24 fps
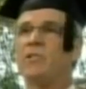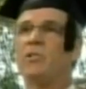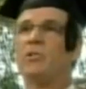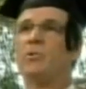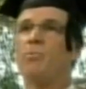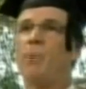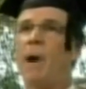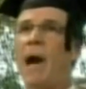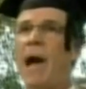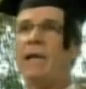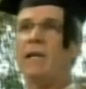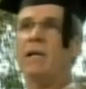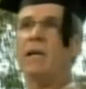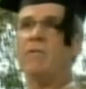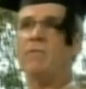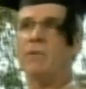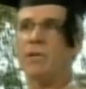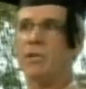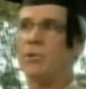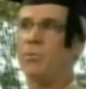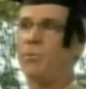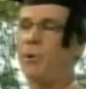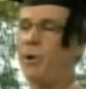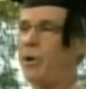spite of
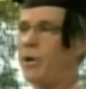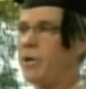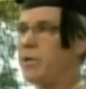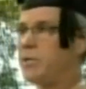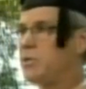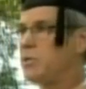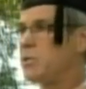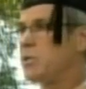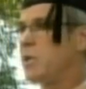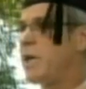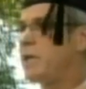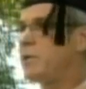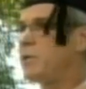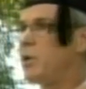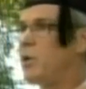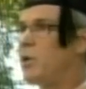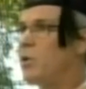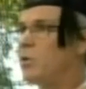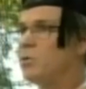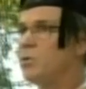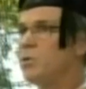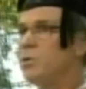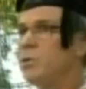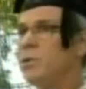experiences like
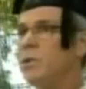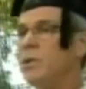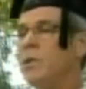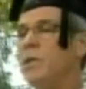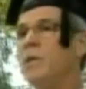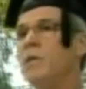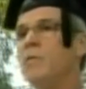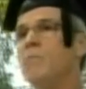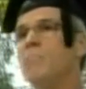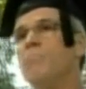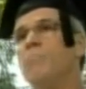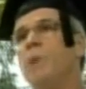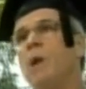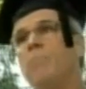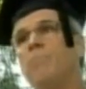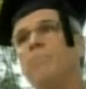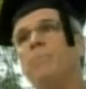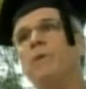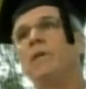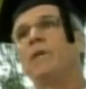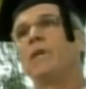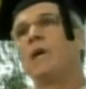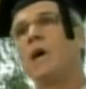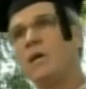those, but
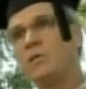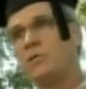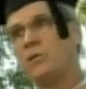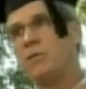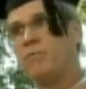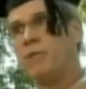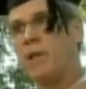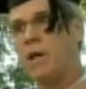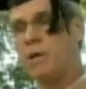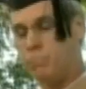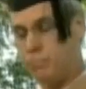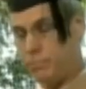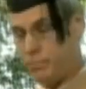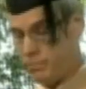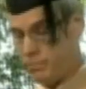because of them,